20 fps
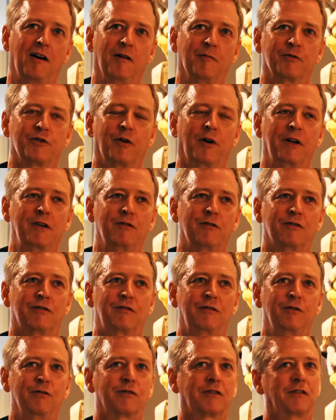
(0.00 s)
So I
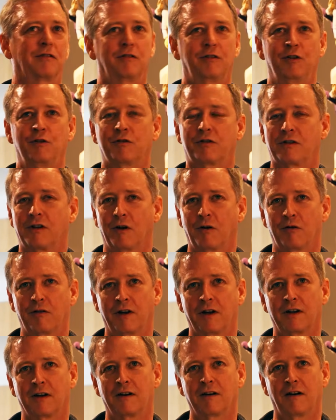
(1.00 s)
used
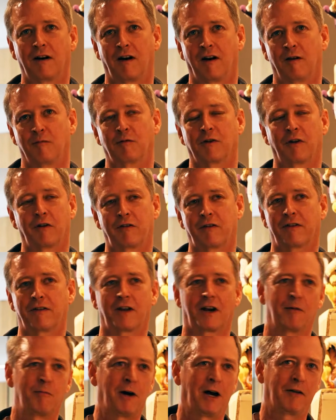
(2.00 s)
clothing, clothing
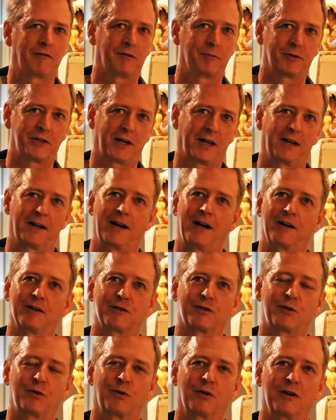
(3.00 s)
that I buy from secondhand
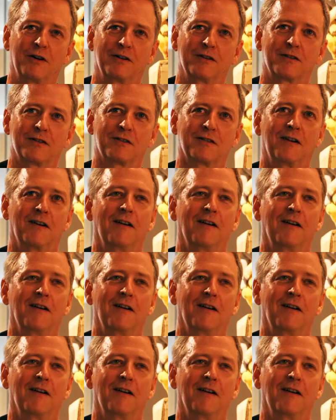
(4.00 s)
stores,